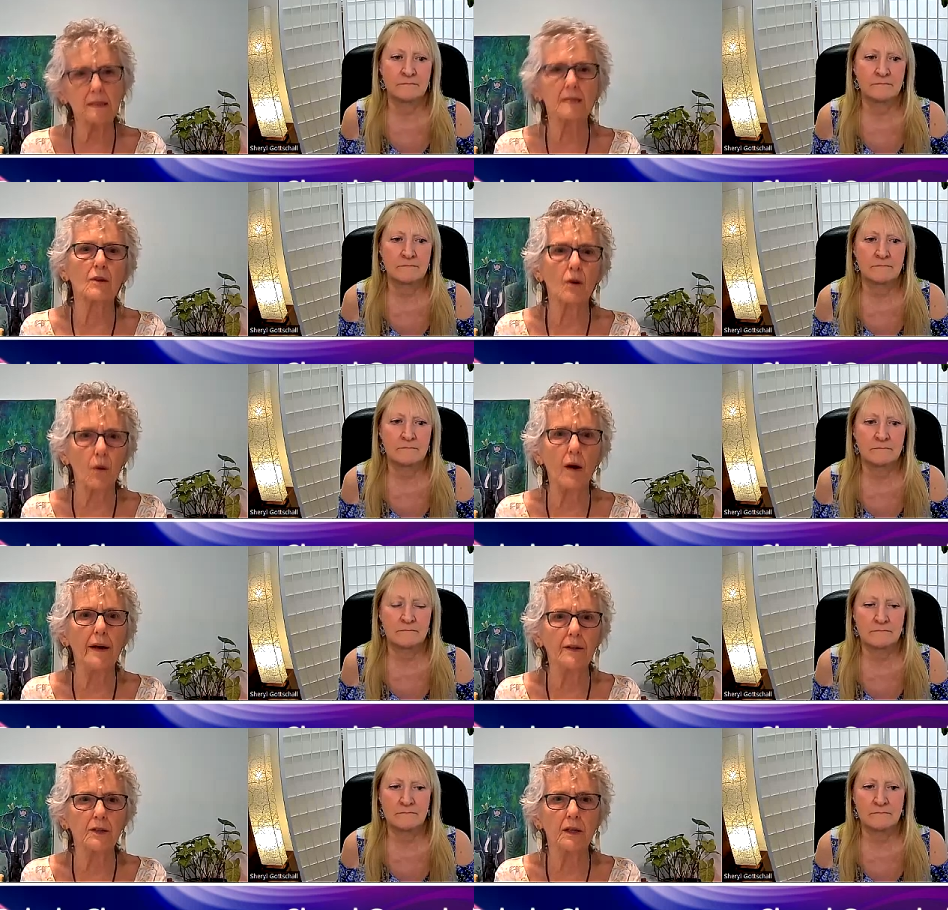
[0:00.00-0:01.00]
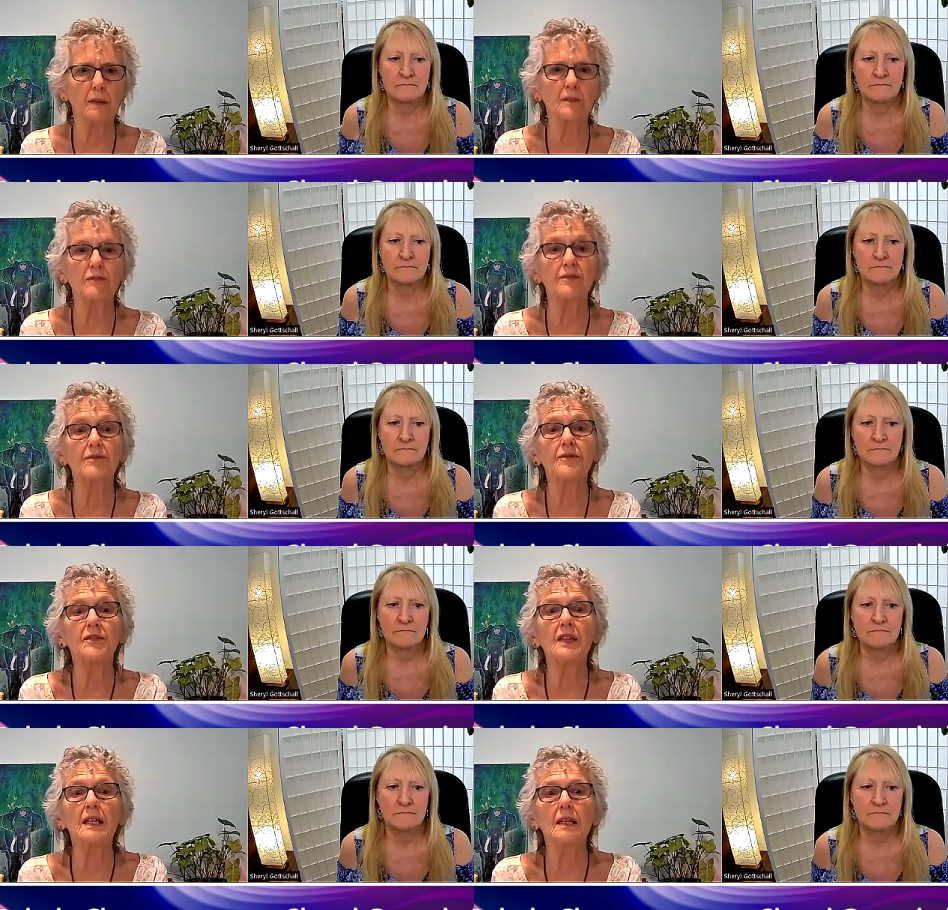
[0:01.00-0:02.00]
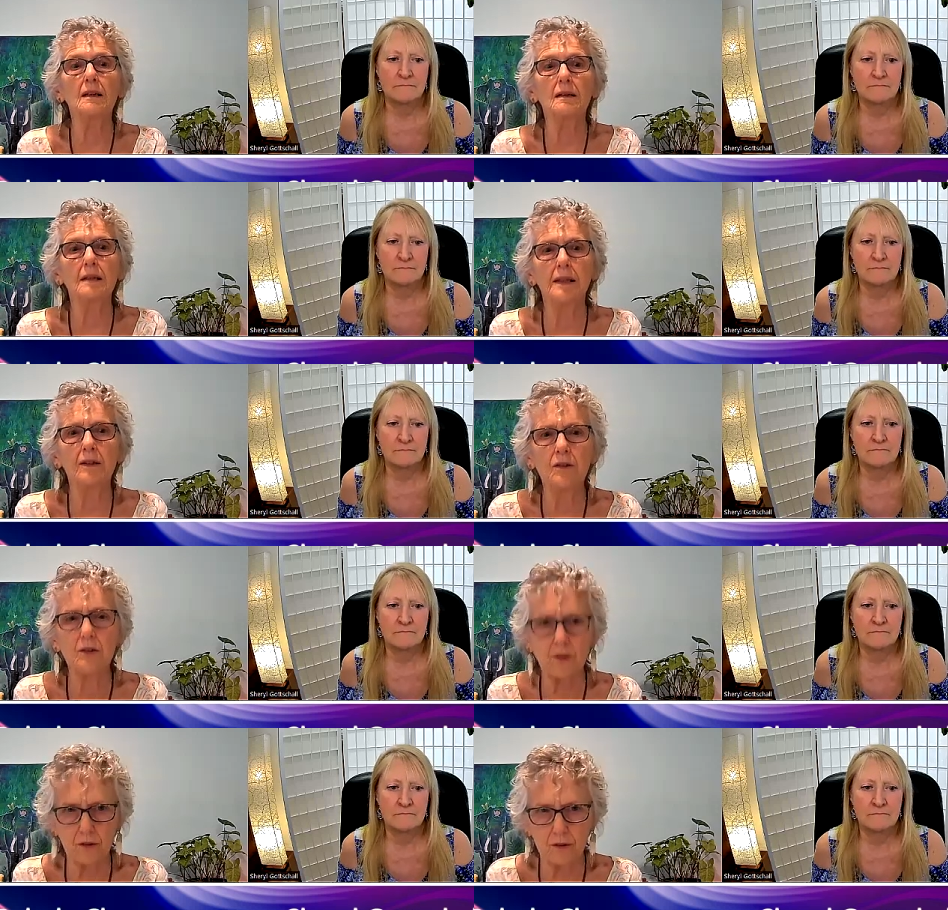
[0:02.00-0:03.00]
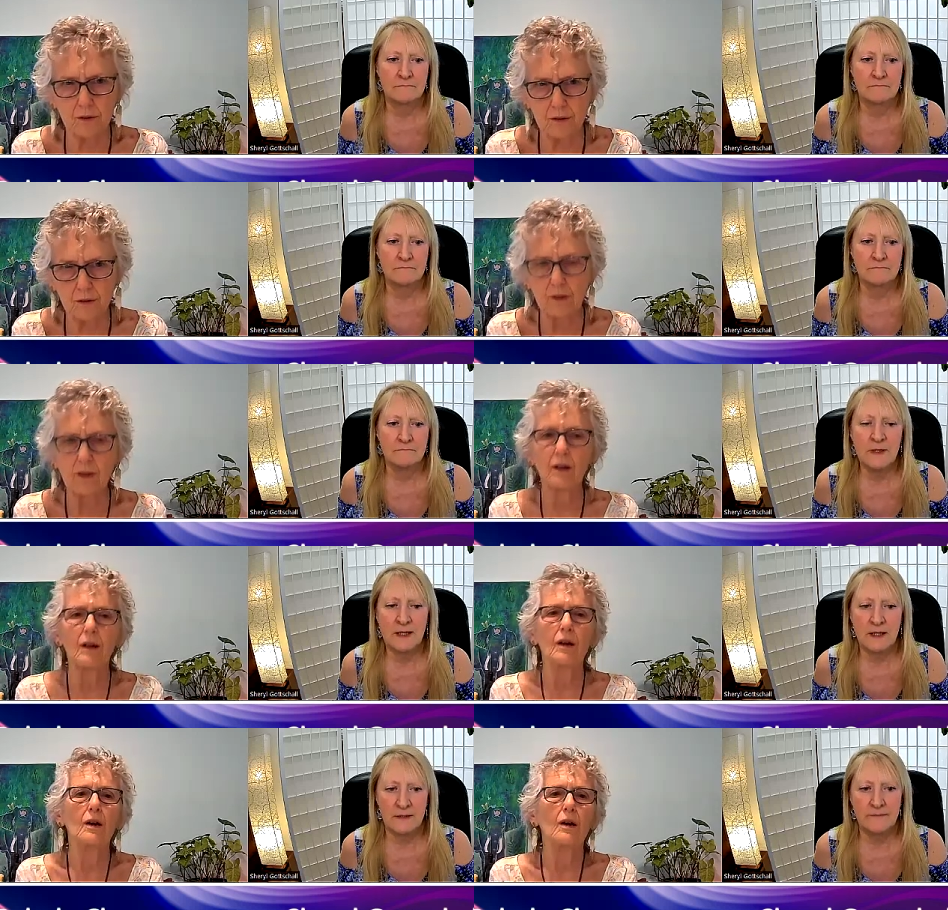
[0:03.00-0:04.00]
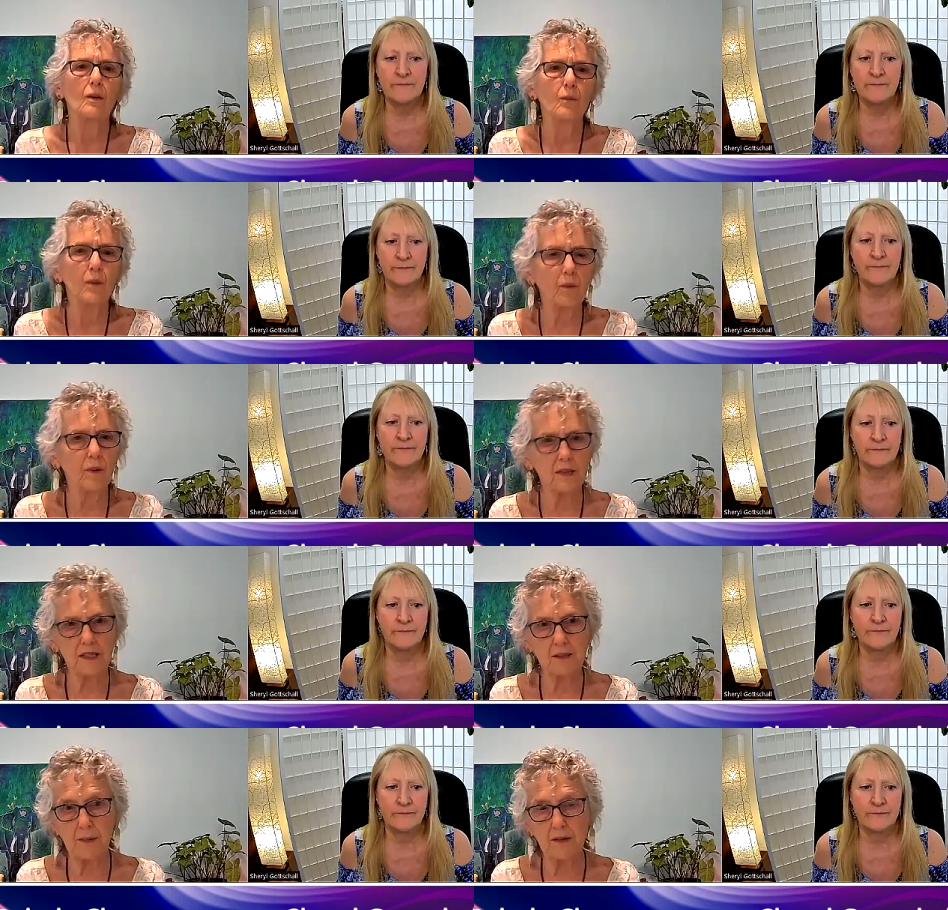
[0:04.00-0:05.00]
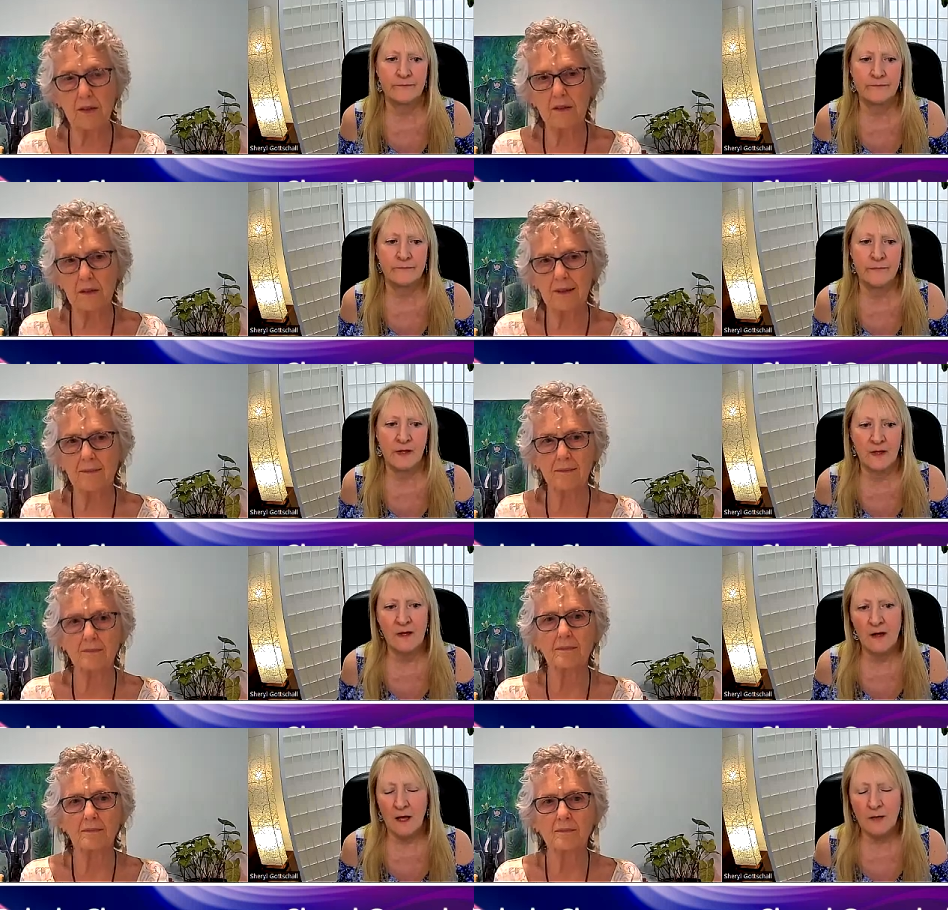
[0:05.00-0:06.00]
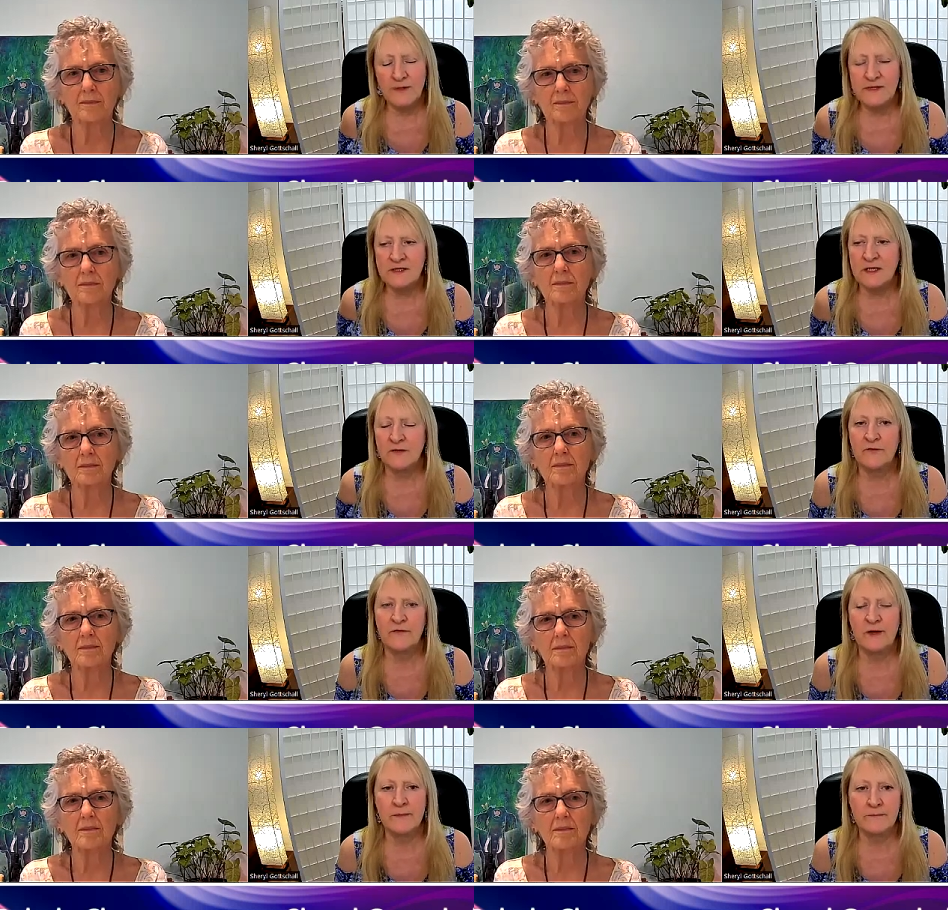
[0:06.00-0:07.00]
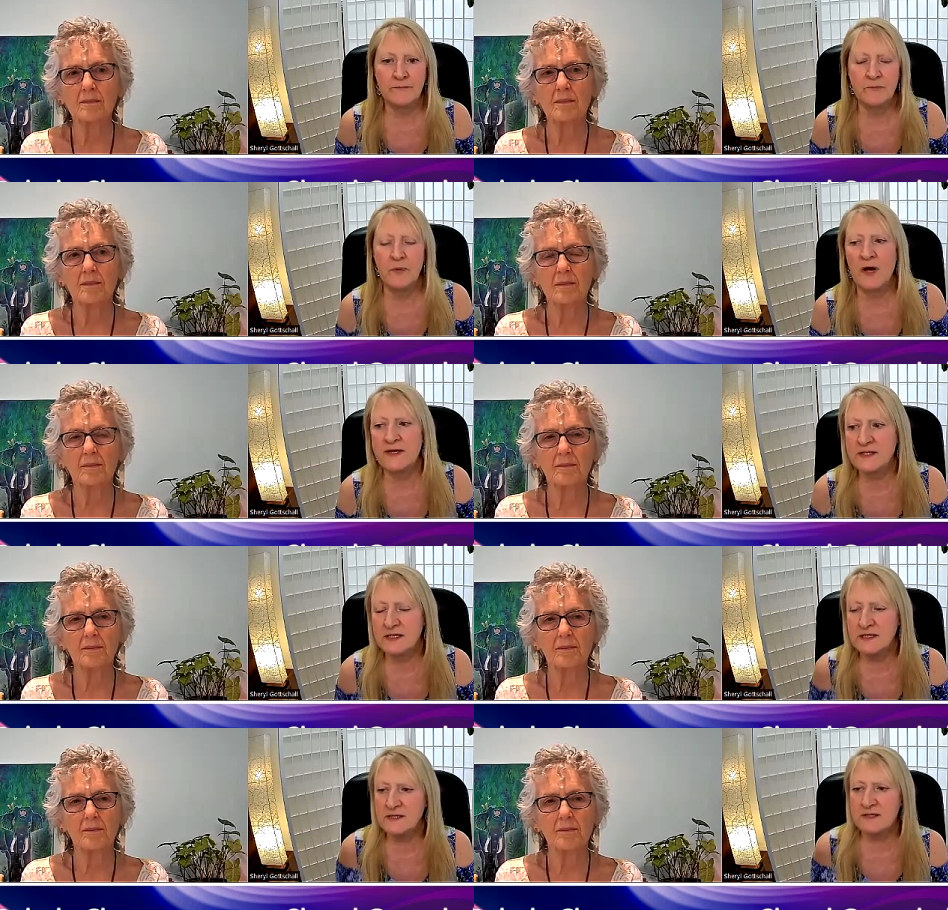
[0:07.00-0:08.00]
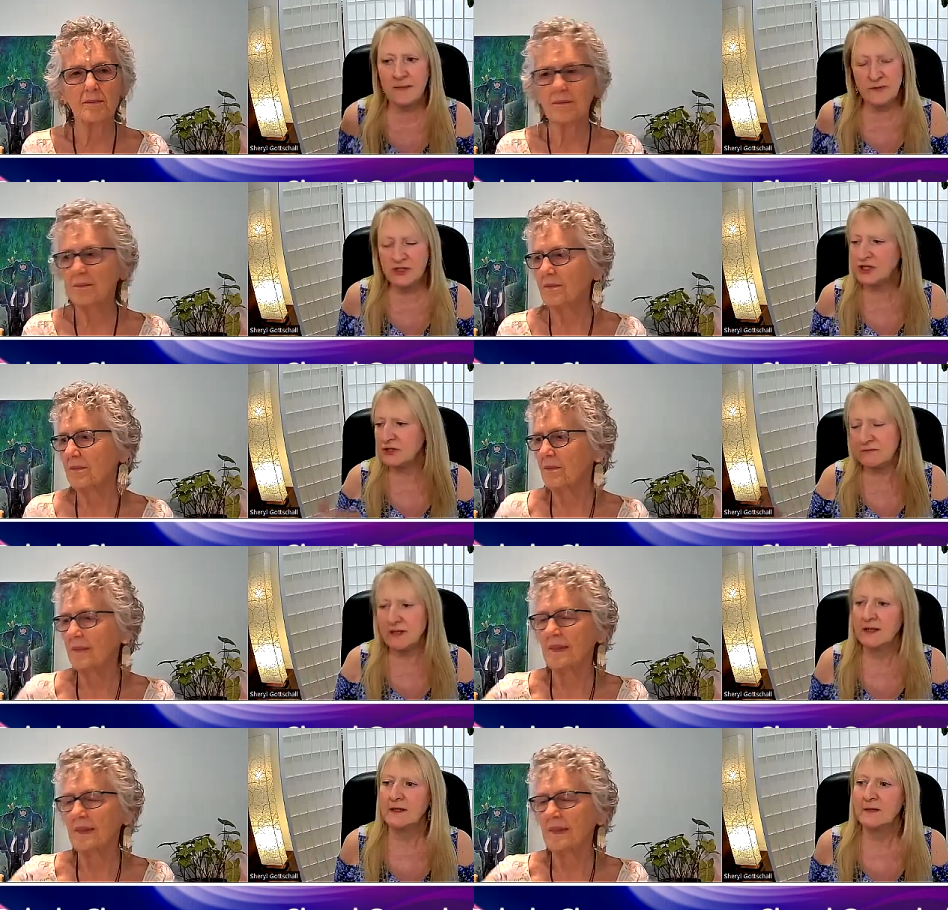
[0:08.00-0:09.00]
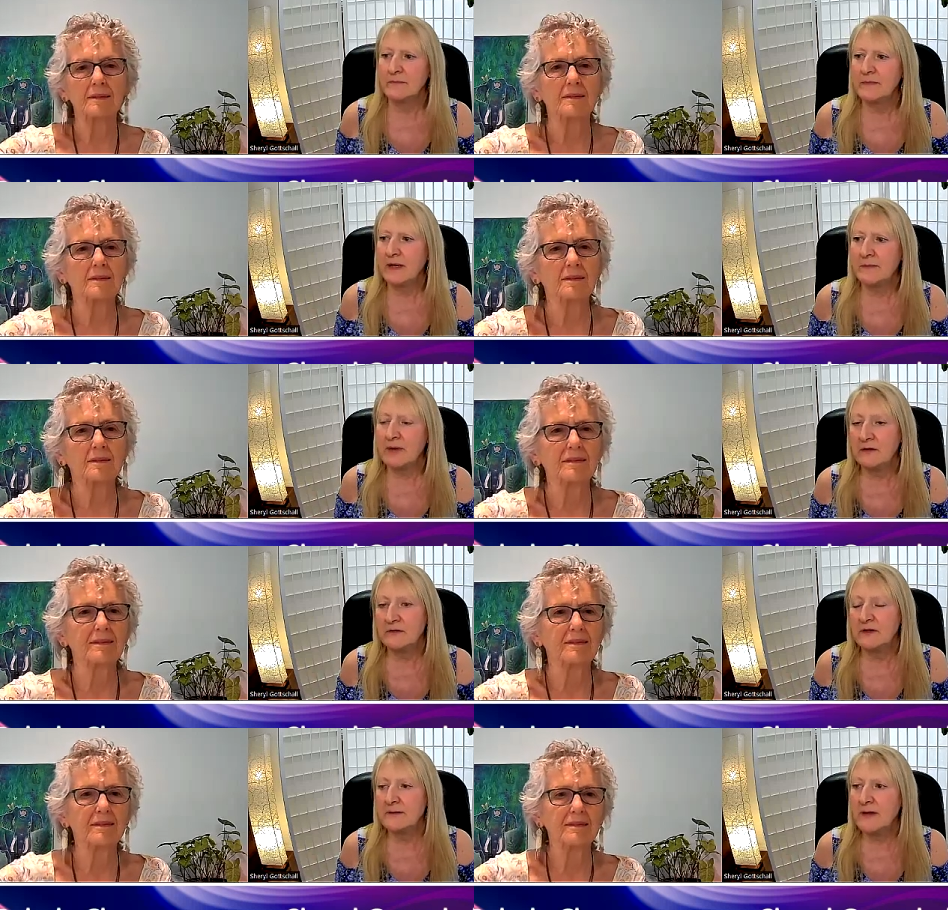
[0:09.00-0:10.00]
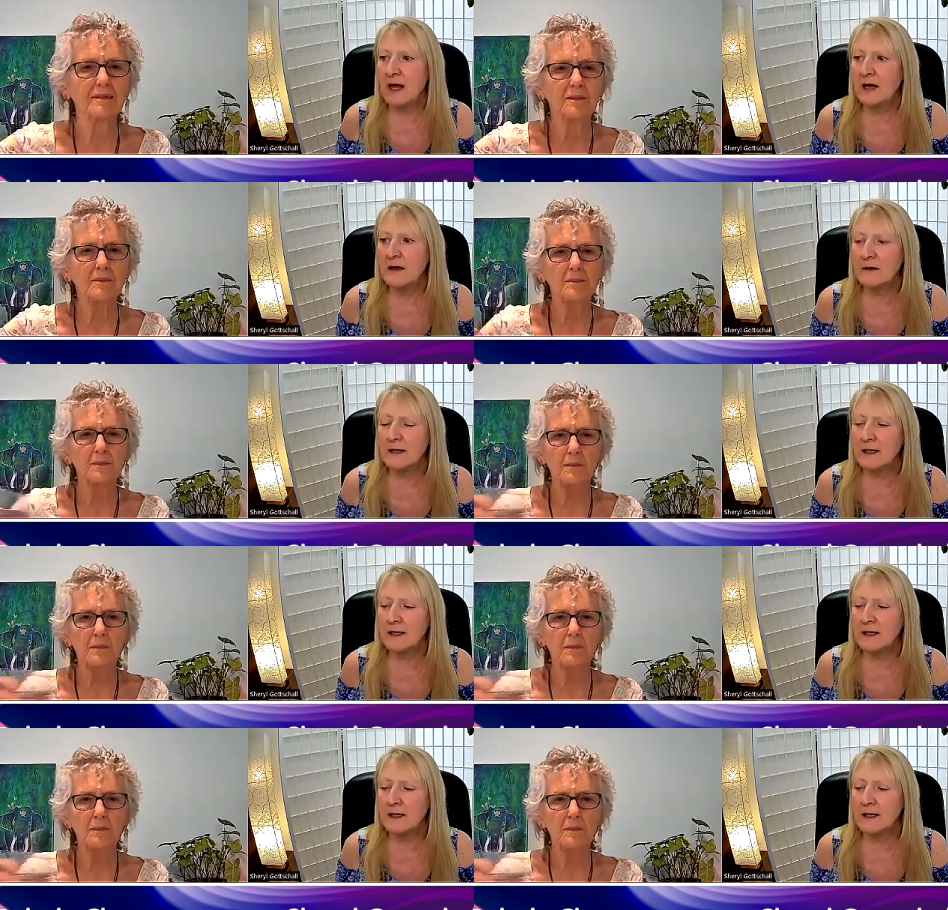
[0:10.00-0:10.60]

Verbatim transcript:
Speaker 1: some quiet time to feel into yeah what we're experiencing.
Speaker 2: I always think of um, Pisces, Neptune, uh, both of them are,